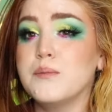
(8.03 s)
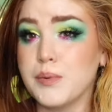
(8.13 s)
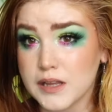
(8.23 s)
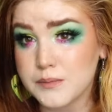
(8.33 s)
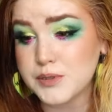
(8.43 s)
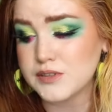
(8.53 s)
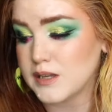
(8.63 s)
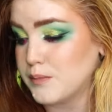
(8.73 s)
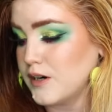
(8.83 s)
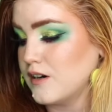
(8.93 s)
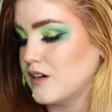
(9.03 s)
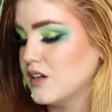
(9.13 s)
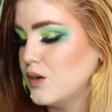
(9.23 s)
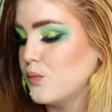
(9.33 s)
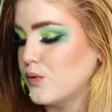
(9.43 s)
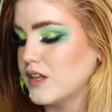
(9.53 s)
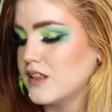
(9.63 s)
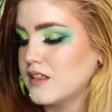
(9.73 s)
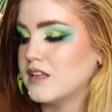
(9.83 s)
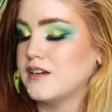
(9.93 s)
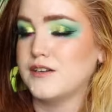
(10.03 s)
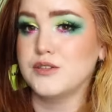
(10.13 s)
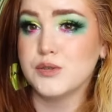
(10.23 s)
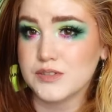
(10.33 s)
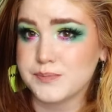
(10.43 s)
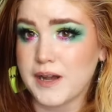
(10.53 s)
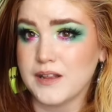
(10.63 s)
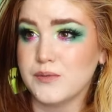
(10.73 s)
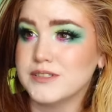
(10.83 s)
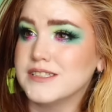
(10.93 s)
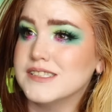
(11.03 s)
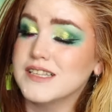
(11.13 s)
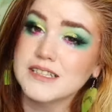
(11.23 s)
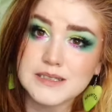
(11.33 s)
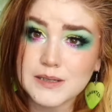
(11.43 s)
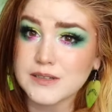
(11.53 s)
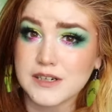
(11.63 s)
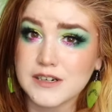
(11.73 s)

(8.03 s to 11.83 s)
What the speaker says: bellabeautebar with their newest palette, which is the Secret